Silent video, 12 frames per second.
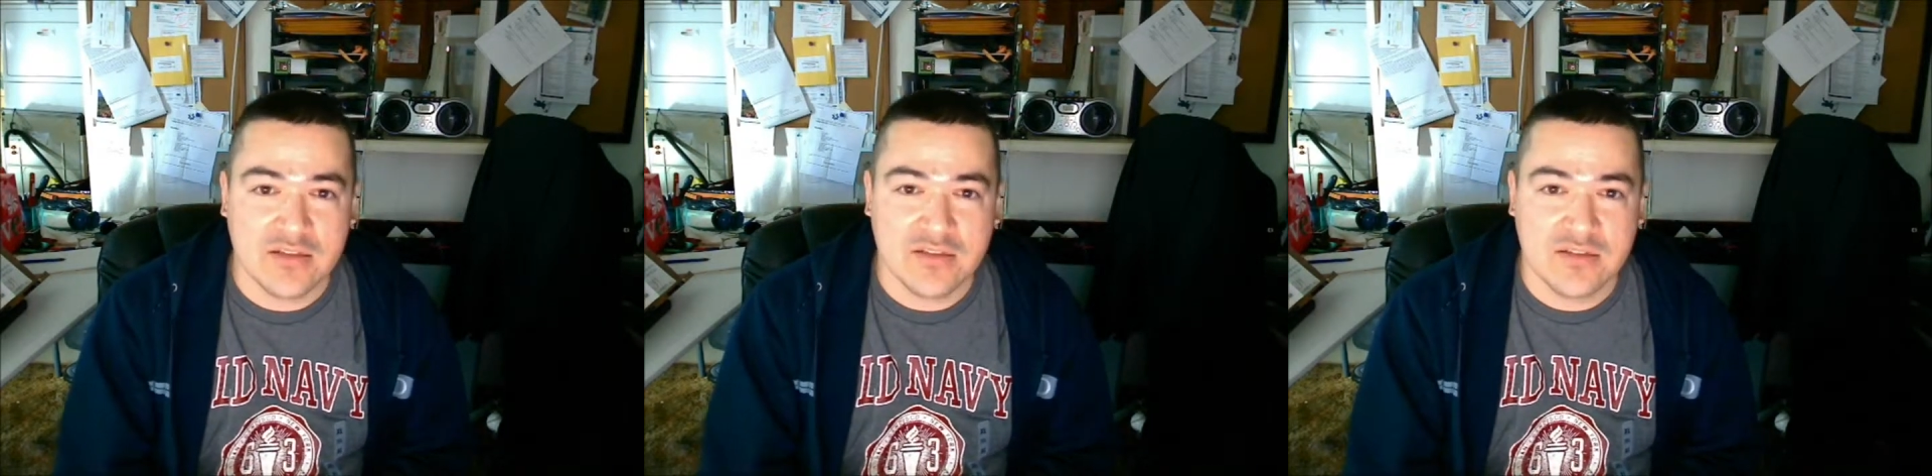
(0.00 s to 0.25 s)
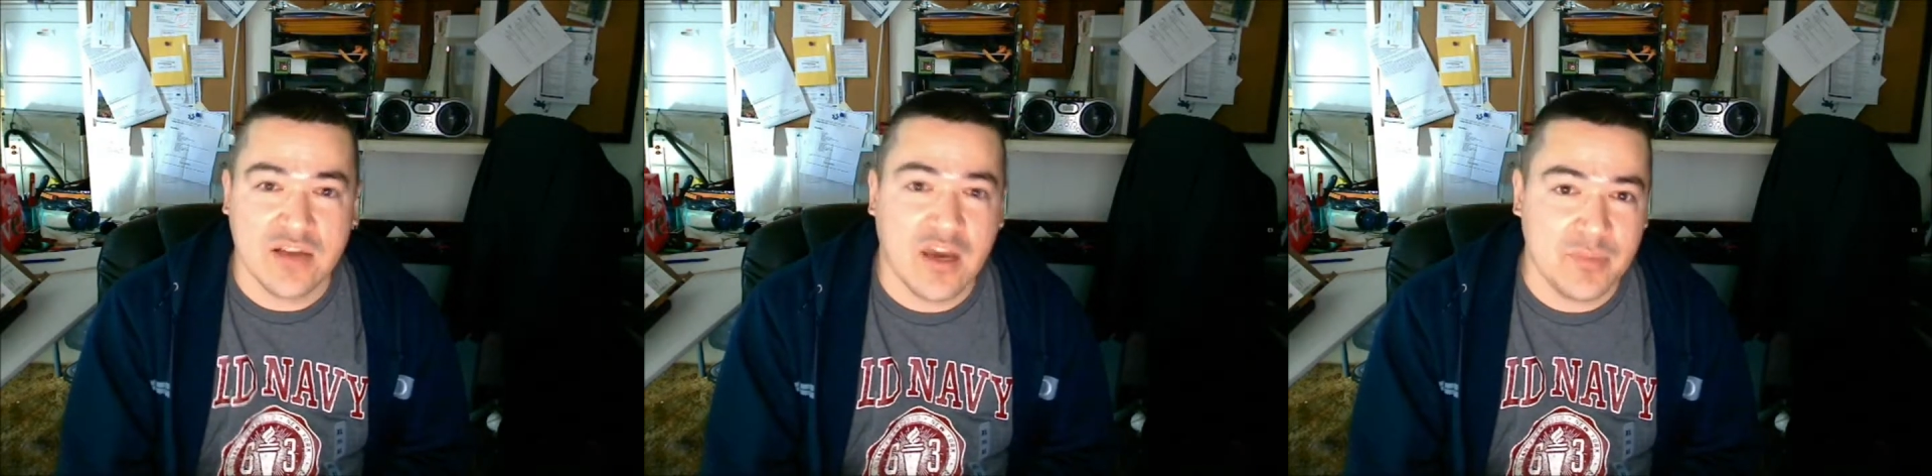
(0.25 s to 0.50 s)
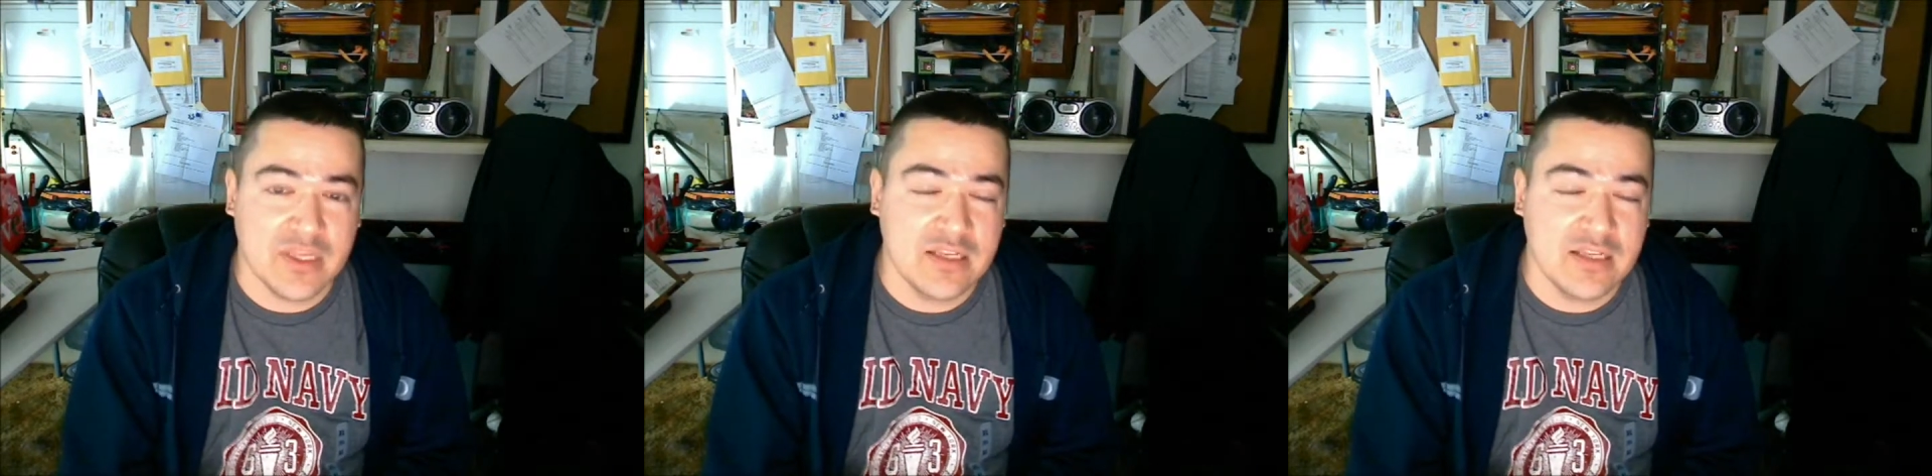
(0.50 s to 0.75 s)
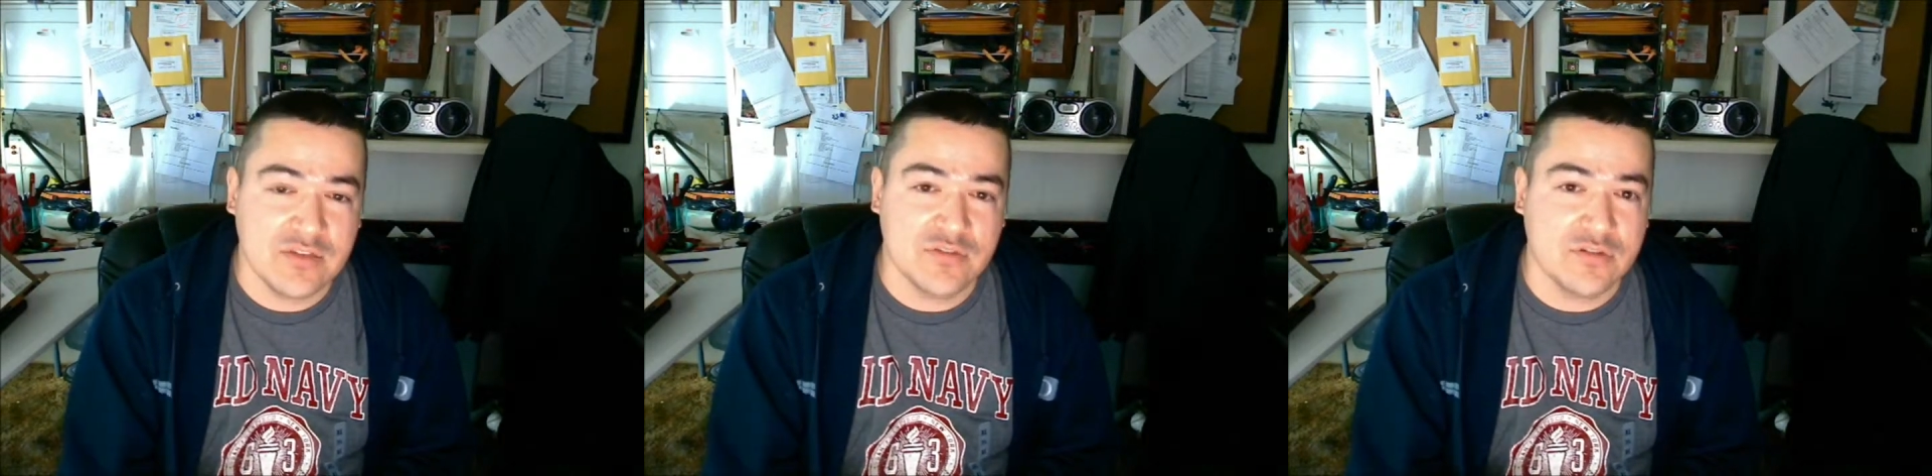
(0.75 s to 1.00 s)
stop at
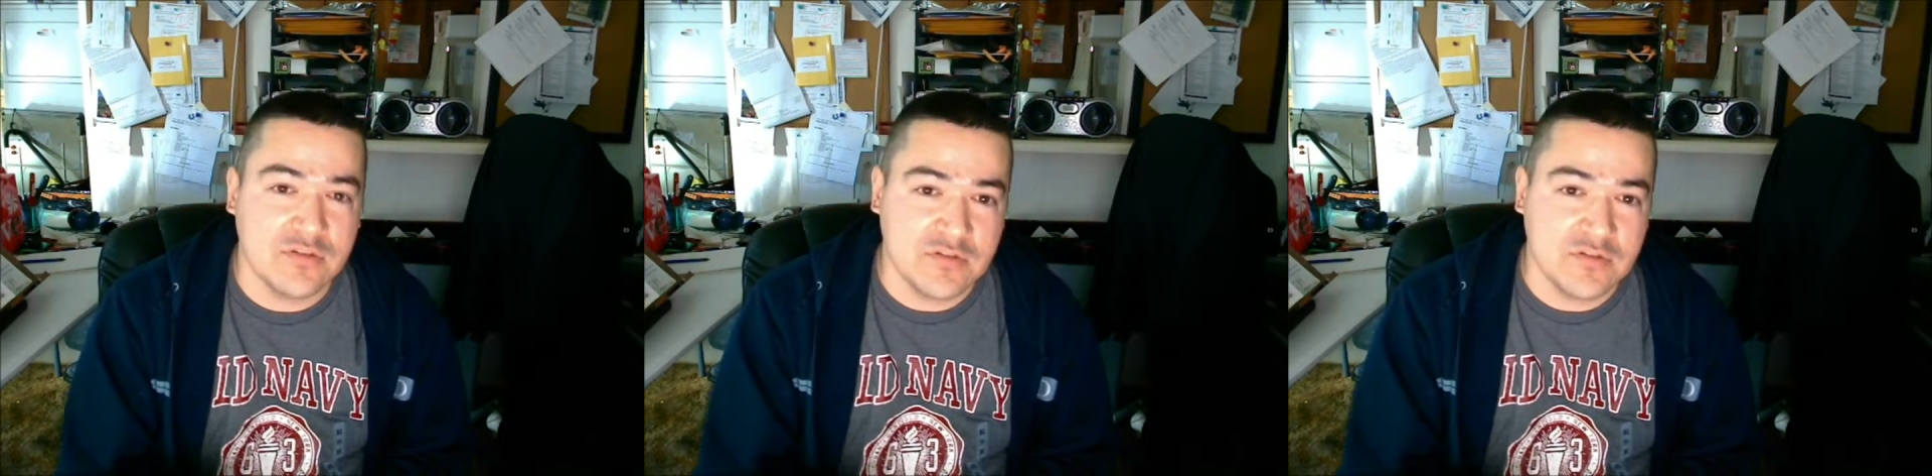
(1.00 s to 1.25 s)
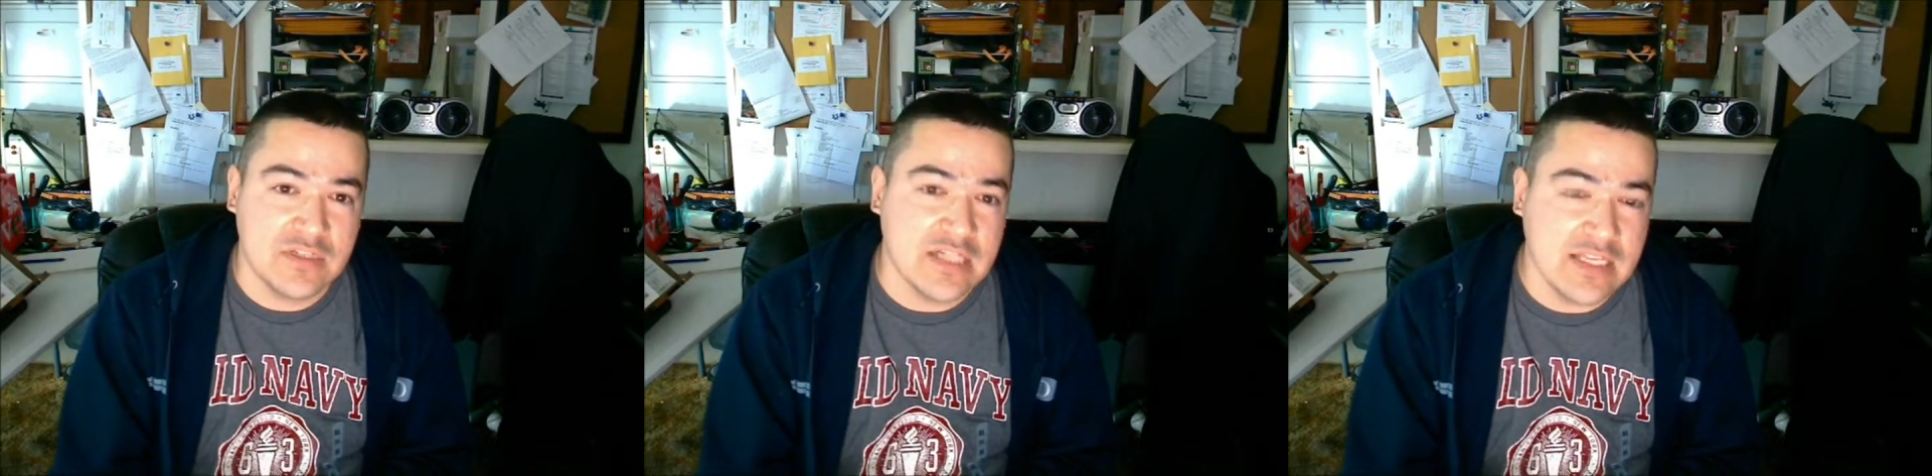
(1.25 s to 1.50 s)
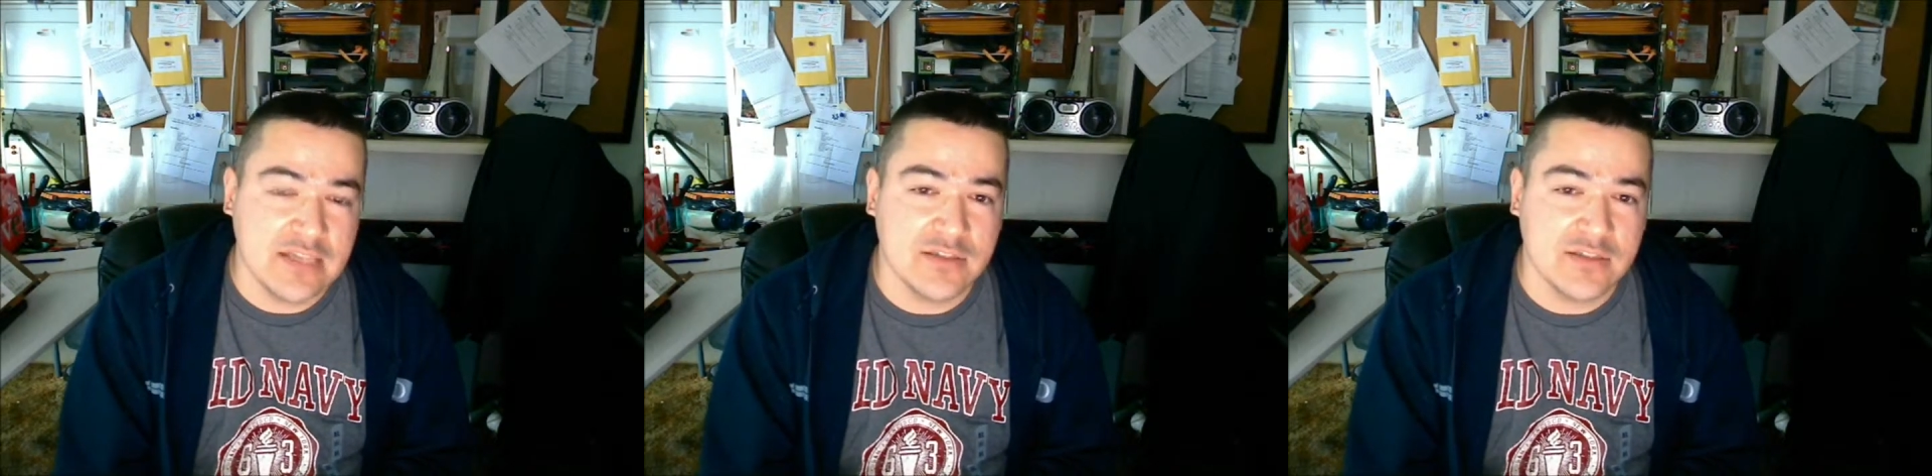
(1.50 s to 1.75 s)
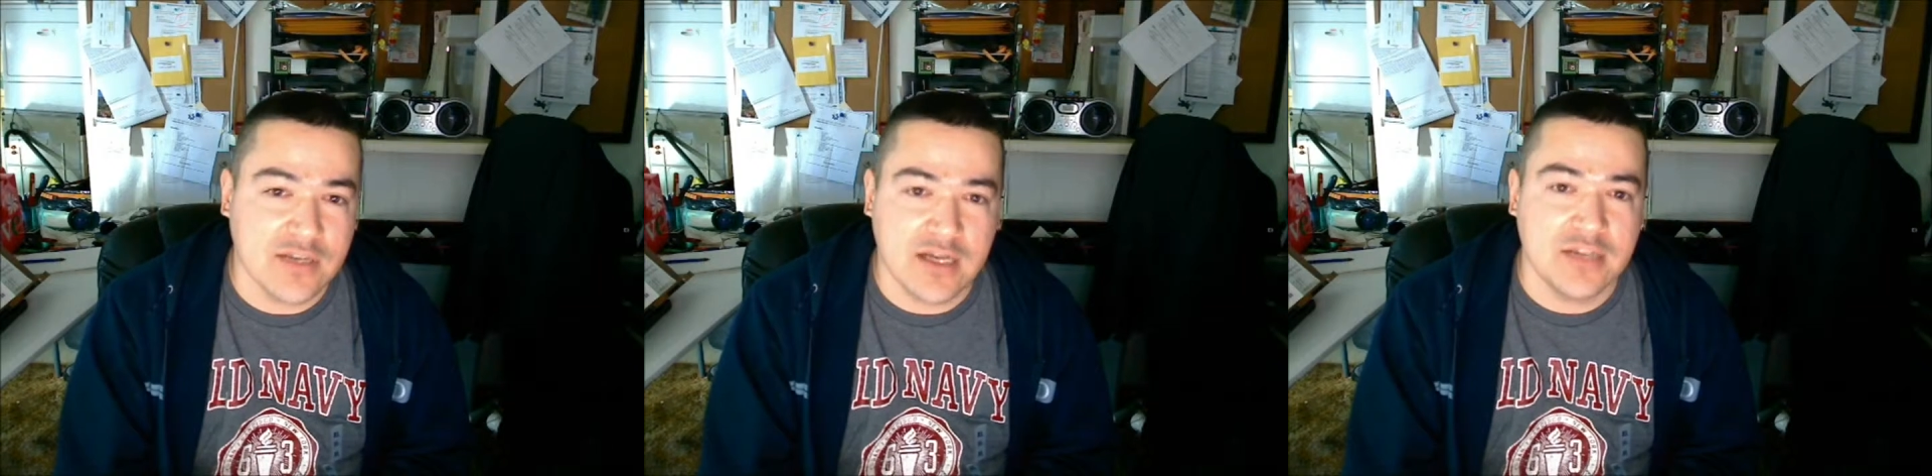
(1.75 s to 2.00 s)
each server in
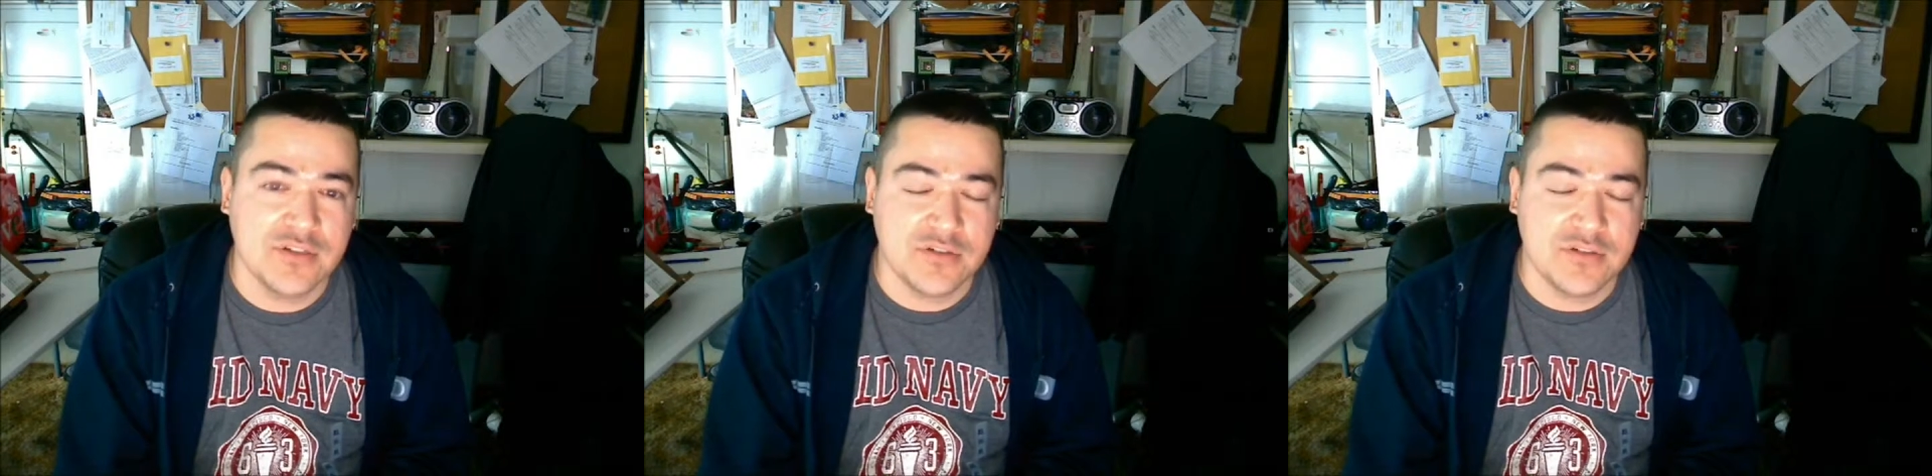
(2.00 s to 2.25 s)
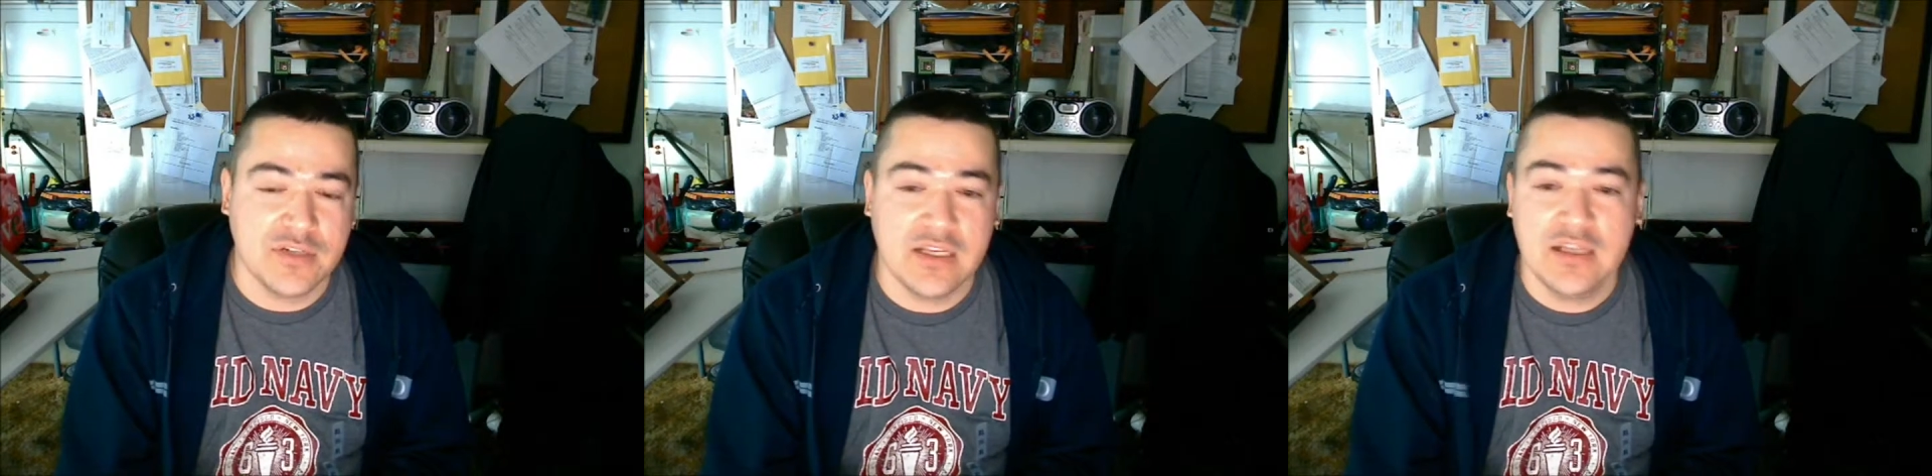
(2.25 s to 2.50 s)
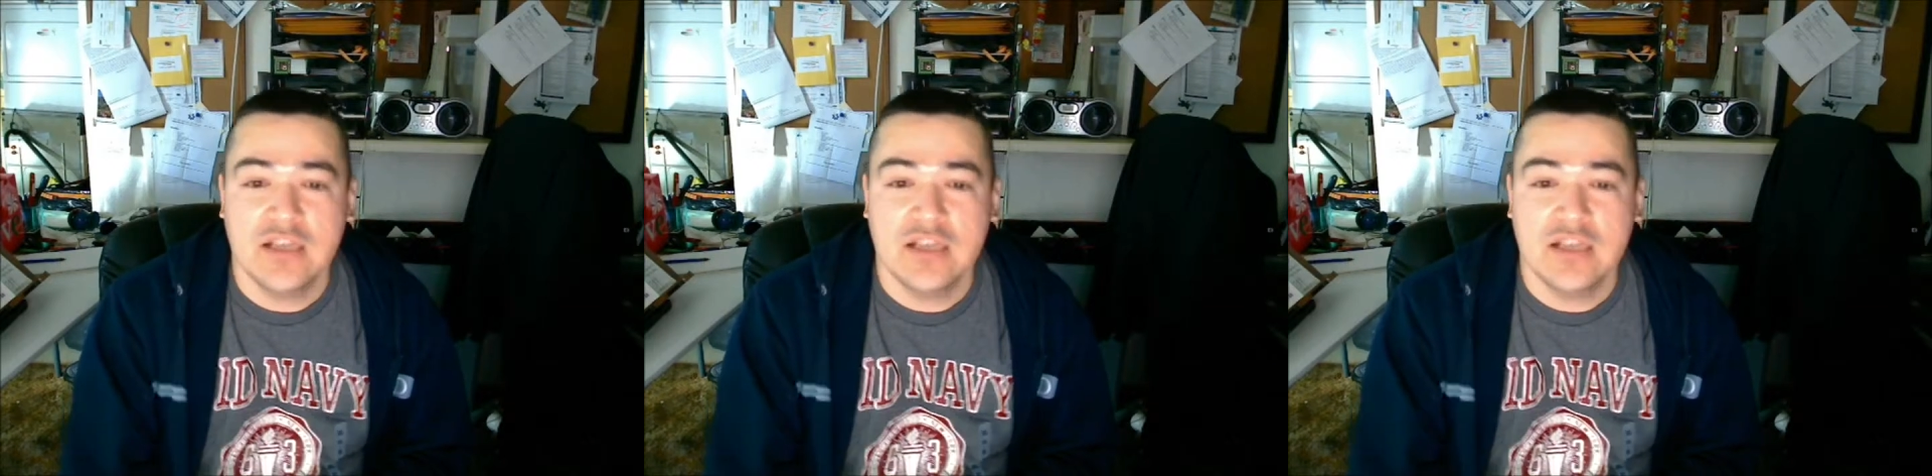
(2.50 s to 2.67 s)
each country